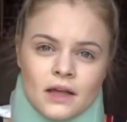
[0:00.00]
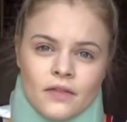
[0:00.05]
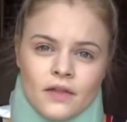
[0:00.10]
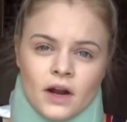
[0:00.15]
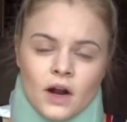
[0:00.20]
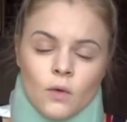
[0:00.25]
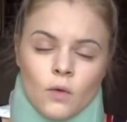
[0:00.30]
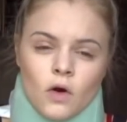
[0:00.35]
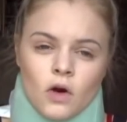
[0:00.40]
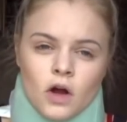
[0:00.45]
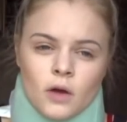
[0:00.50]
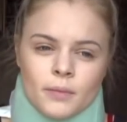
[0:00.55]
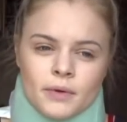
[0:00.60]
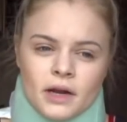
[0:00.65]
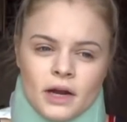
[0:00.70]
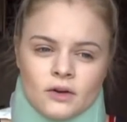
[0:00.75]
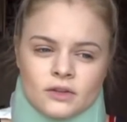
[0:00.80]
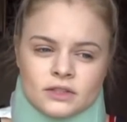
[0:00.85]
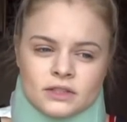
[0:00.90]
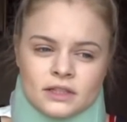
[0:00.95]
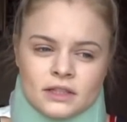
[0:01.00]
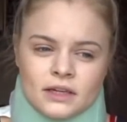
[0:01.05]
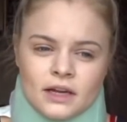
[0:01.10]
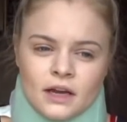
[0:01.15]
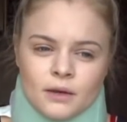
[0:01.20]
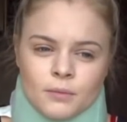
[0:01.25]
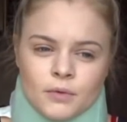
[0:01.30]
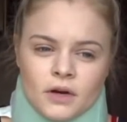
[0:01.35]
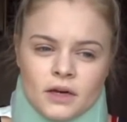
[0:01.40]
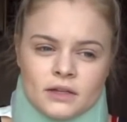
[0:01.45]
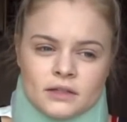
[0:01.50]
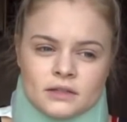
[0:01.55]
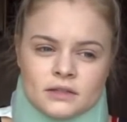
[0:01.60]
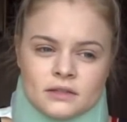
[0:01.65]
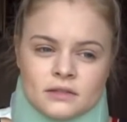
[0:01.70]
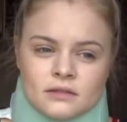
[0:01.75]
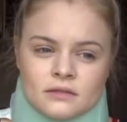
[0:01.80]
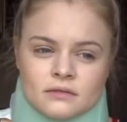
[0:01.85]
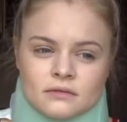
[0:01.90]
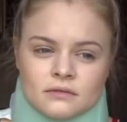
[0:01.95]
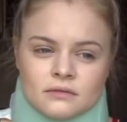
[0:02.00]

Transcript: and then I woke up and I was in a neck brace.